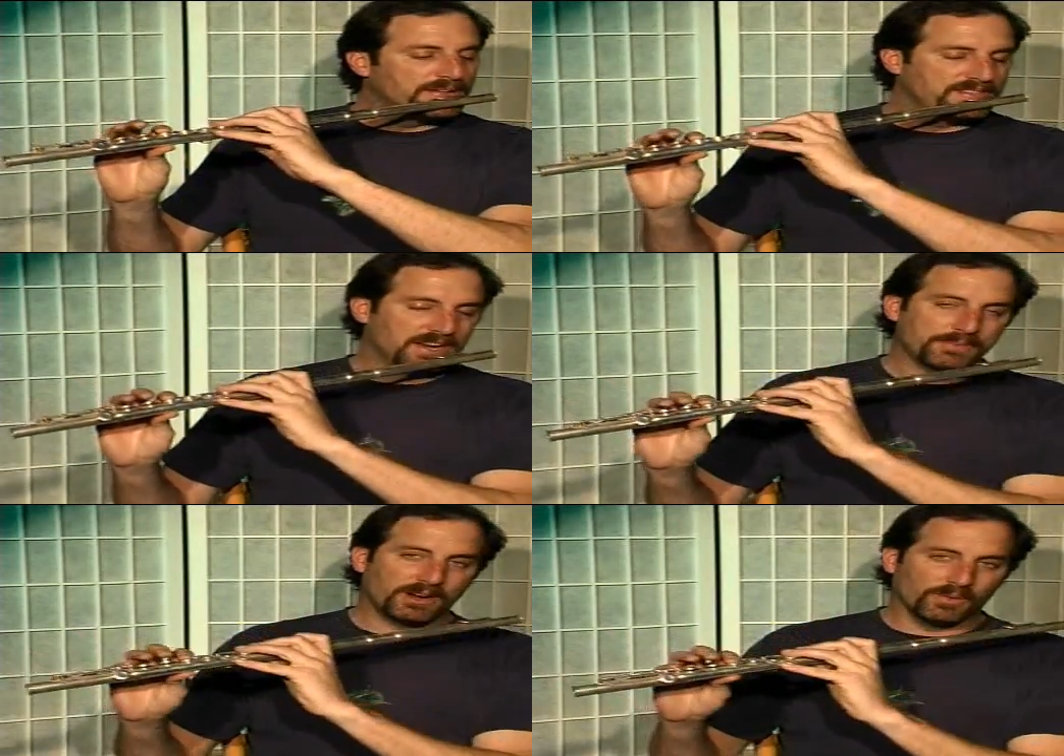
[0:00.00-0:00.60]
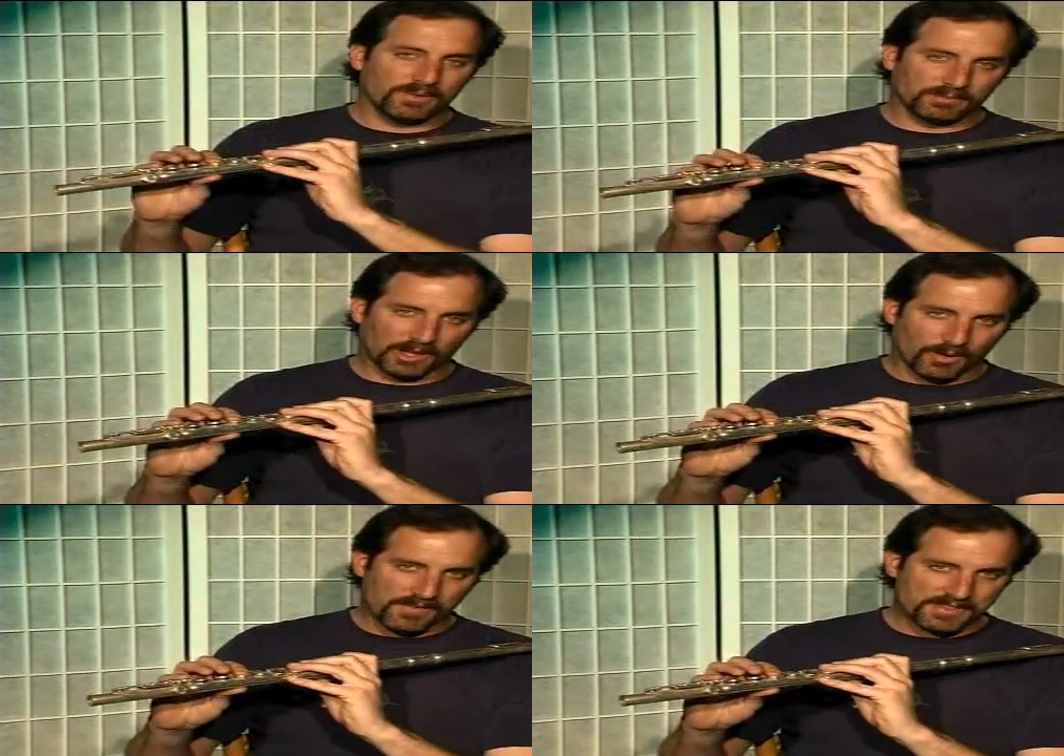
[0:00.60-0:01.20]
Then I'm going to
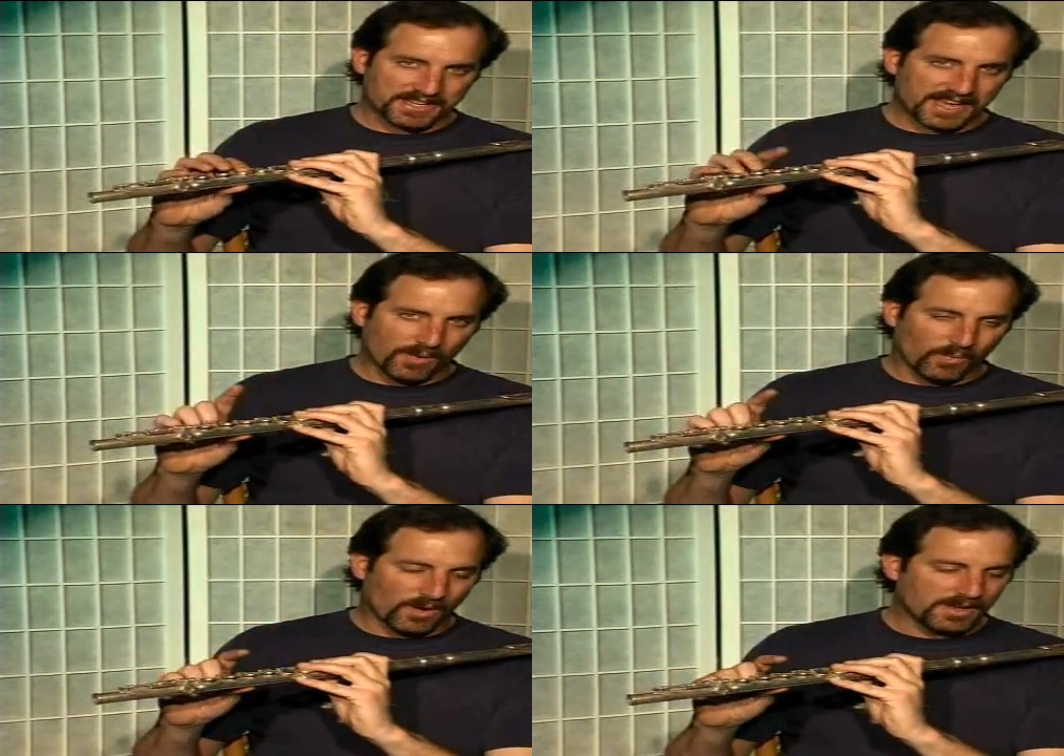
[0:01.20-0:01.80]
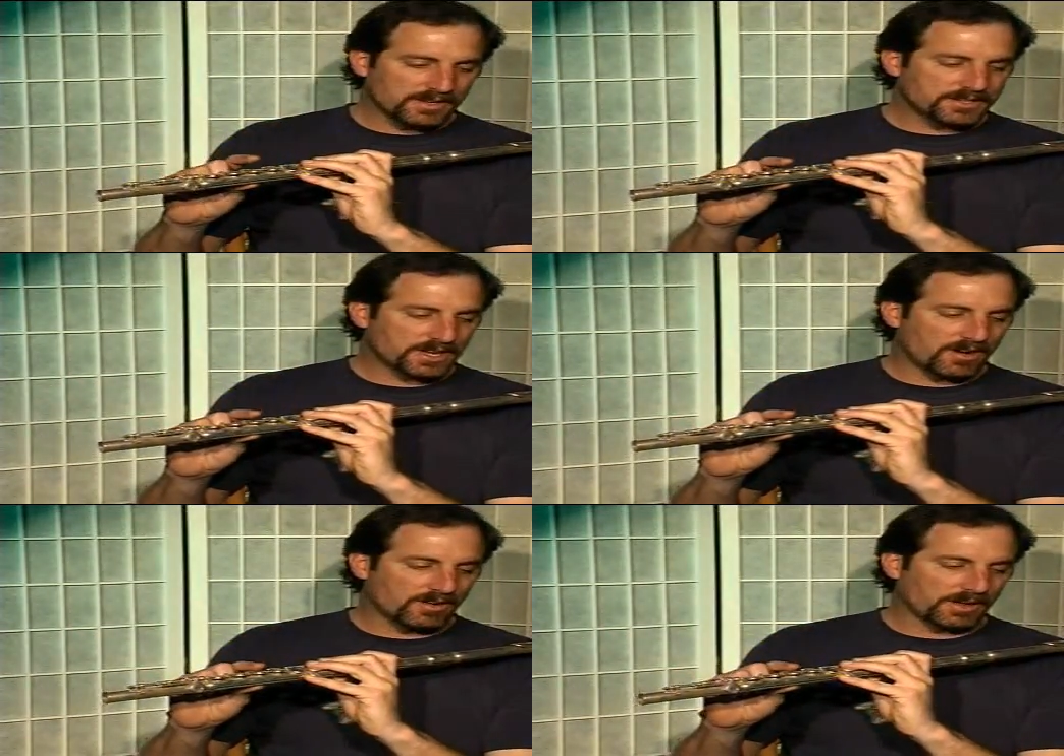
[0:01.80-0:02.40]
lower everything down 1
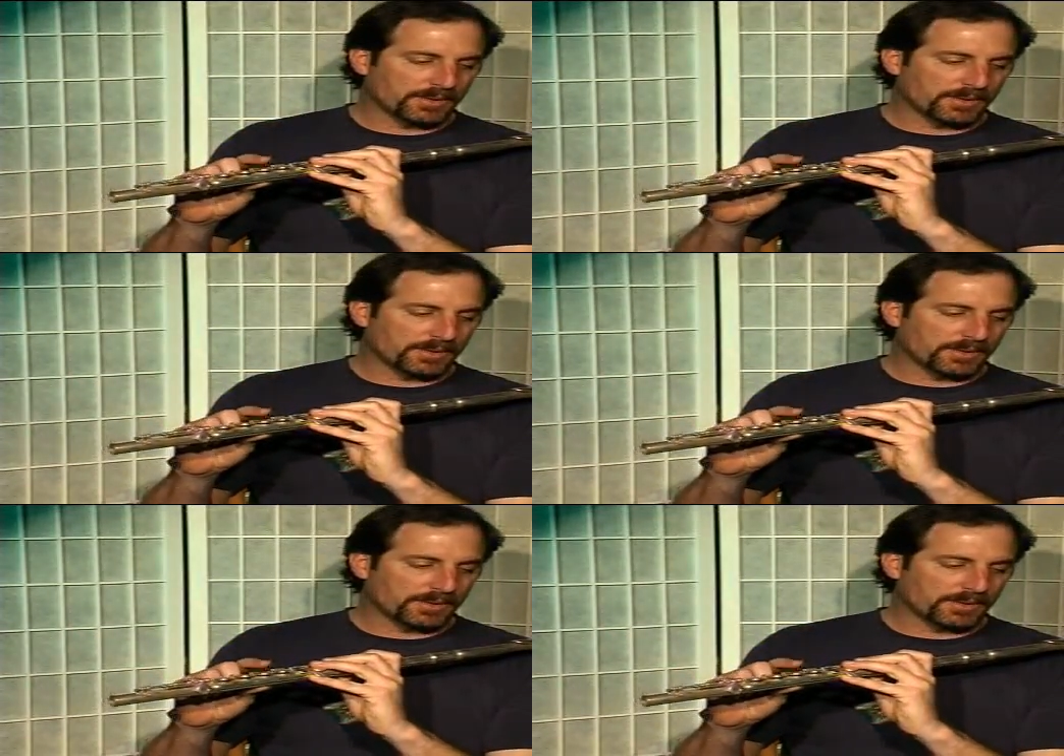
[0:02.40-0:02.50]
tone.